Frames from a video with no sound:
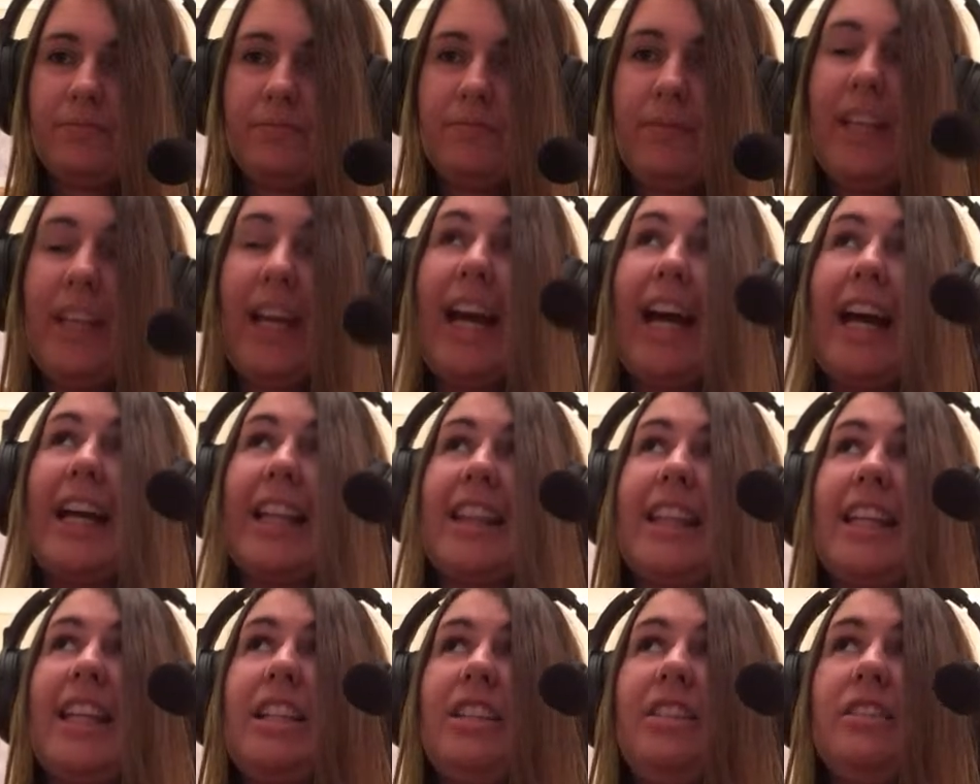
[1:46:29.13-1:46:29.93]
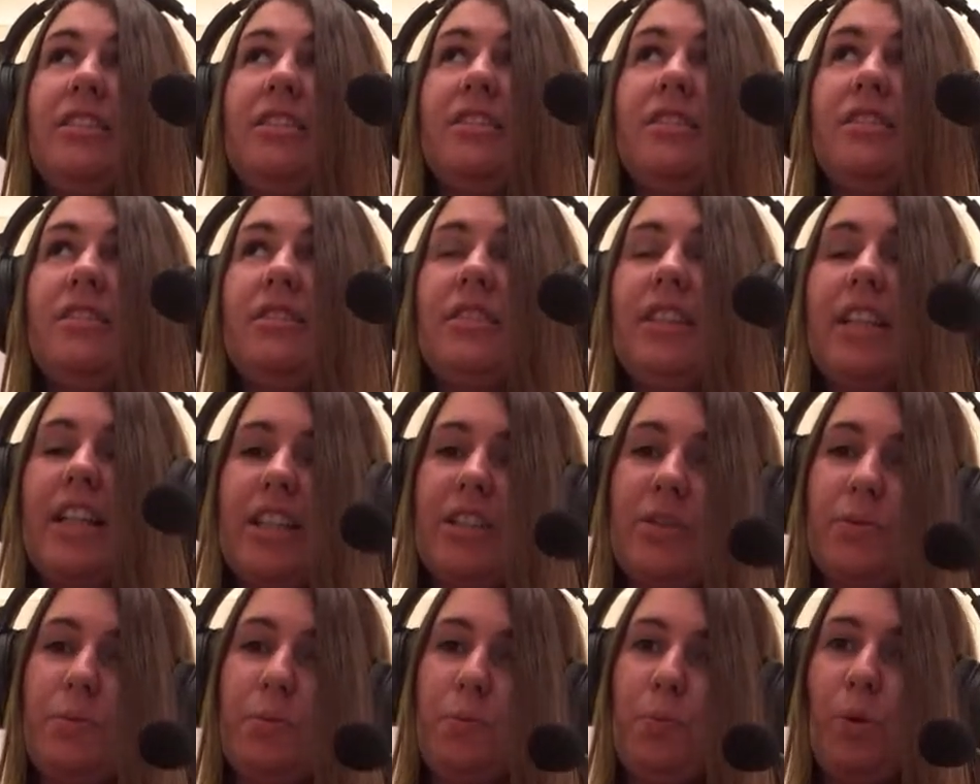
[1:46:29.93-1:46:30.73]
Yeah, I think
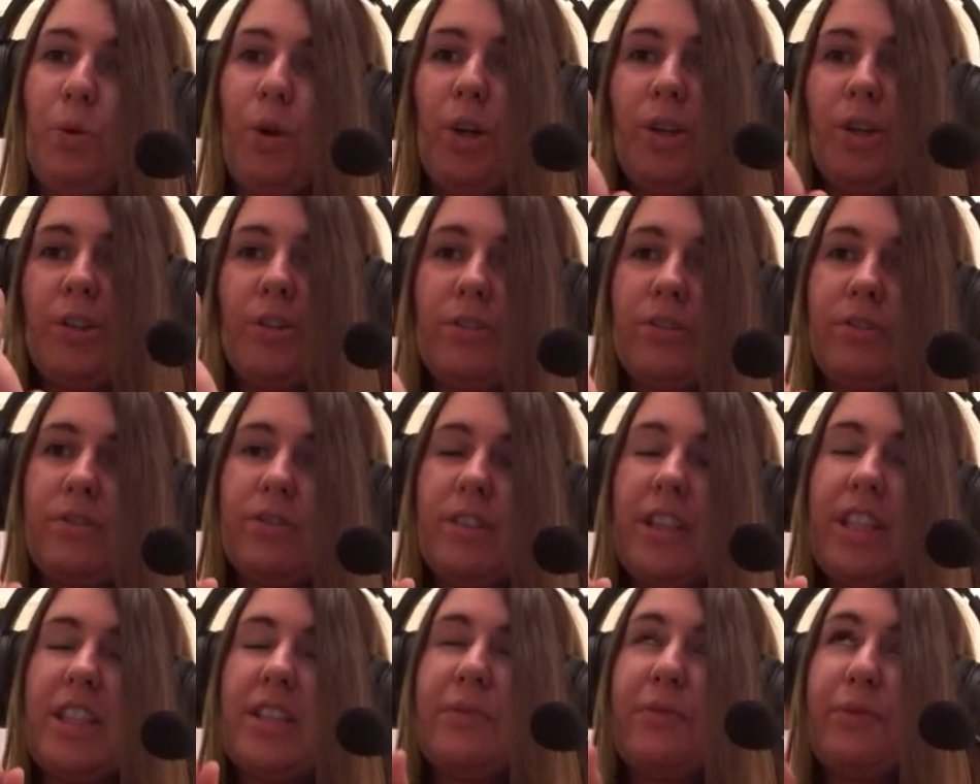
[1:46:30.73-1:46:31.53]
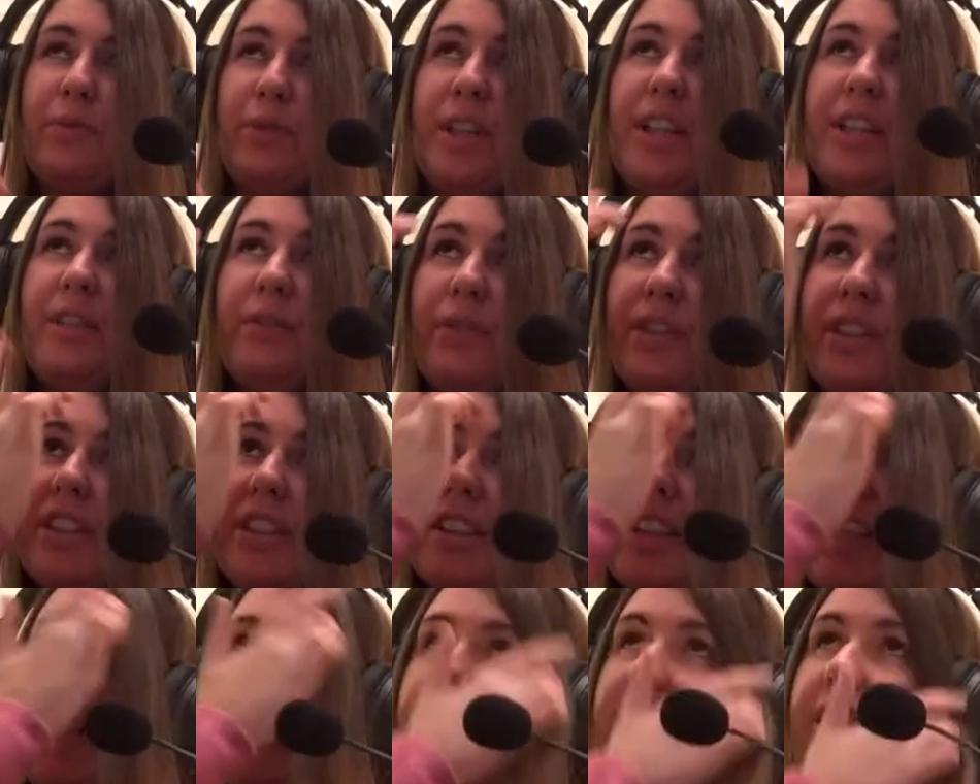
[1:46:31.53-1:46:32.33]
it's 3 for the
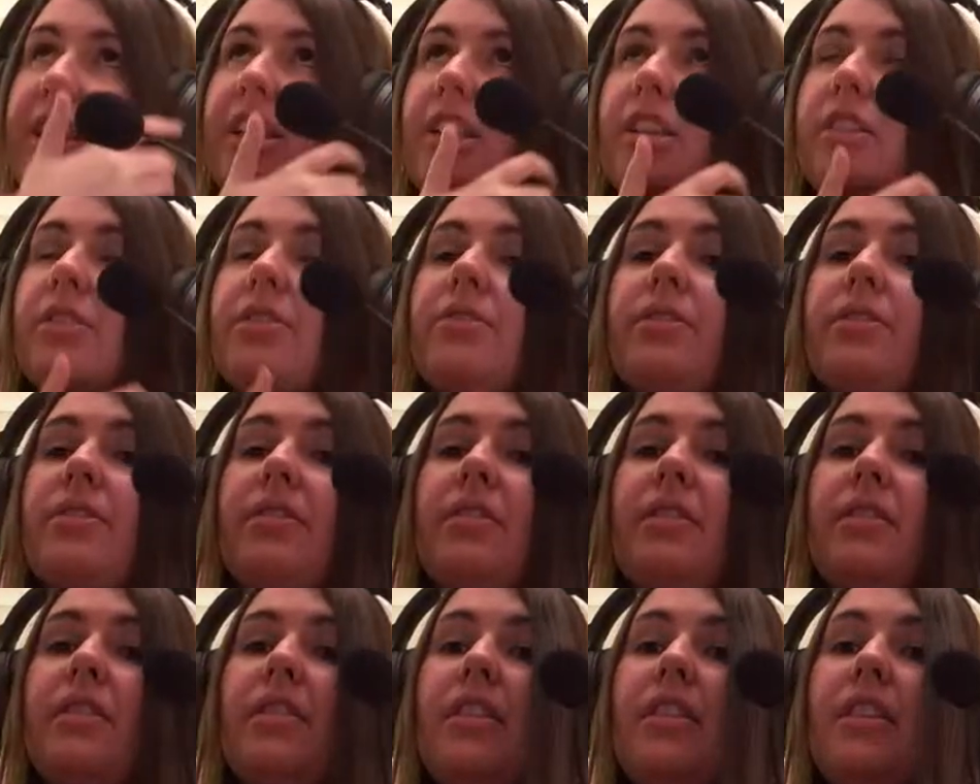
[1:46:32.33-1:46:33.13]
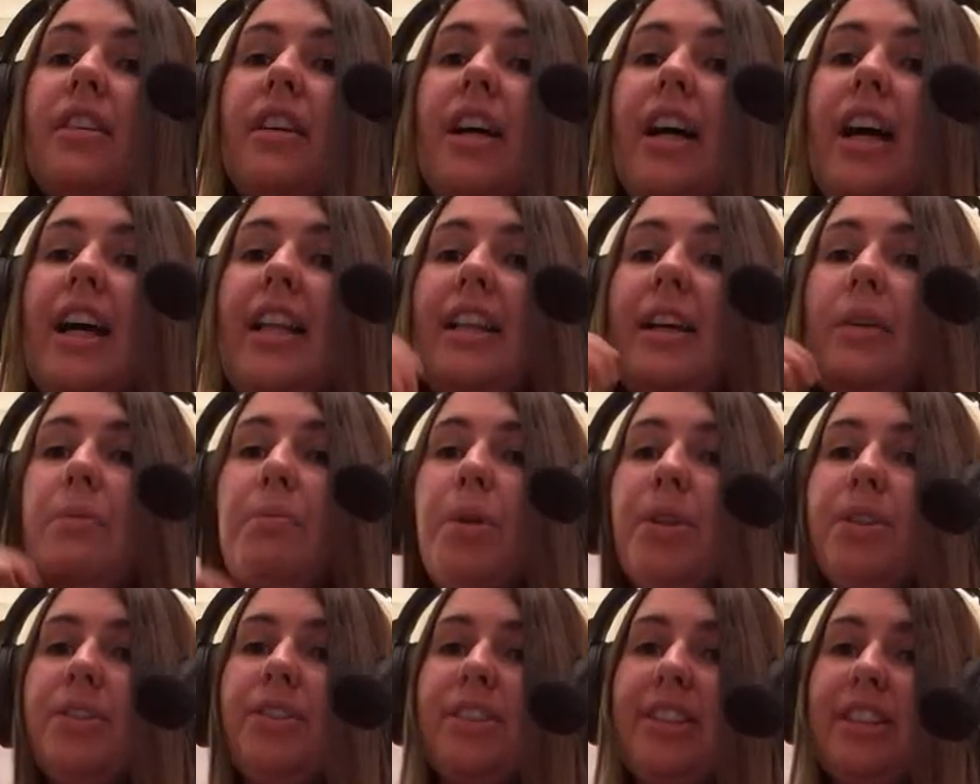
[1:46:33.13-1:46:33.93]
60th, and then
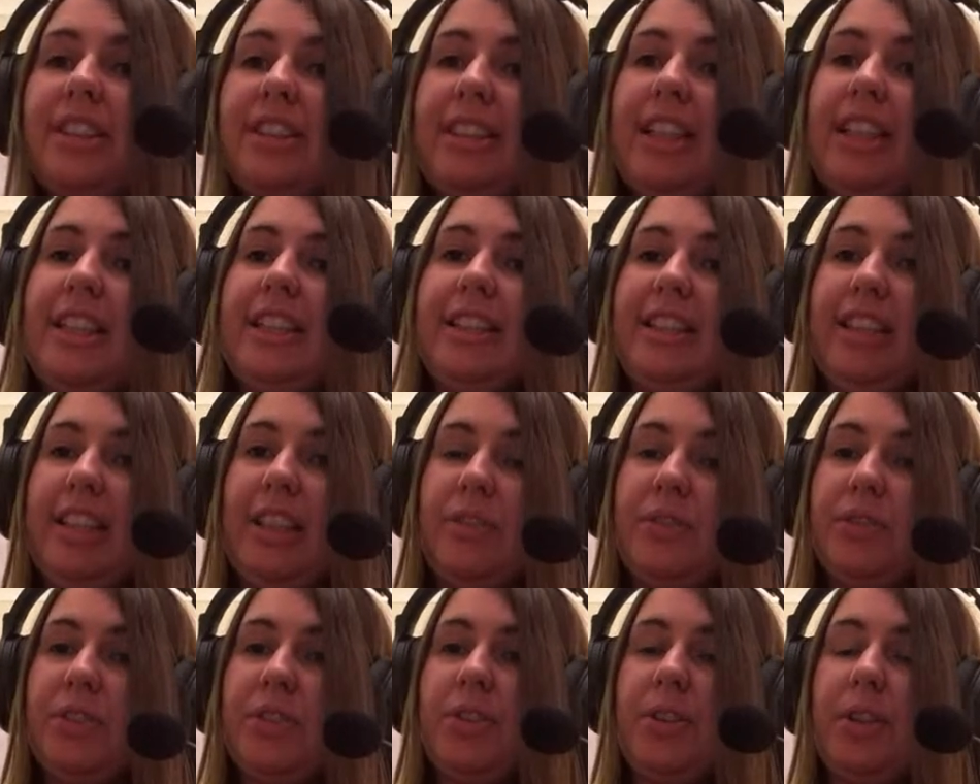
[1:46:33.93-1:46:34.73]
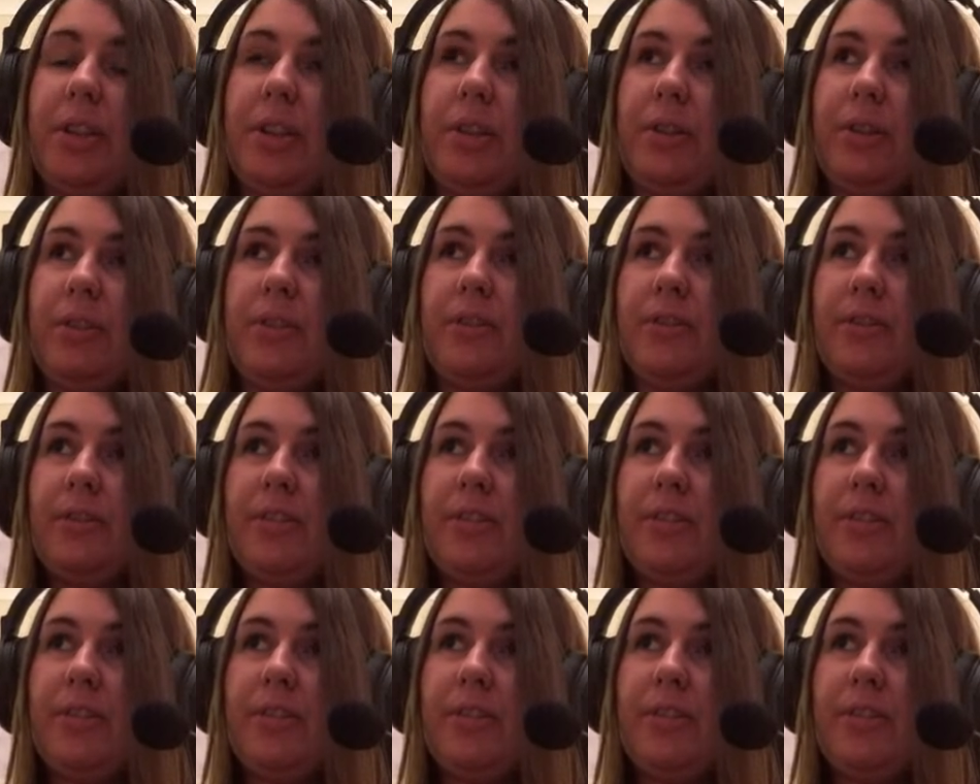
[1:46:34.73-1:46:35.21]
once the 60th's done,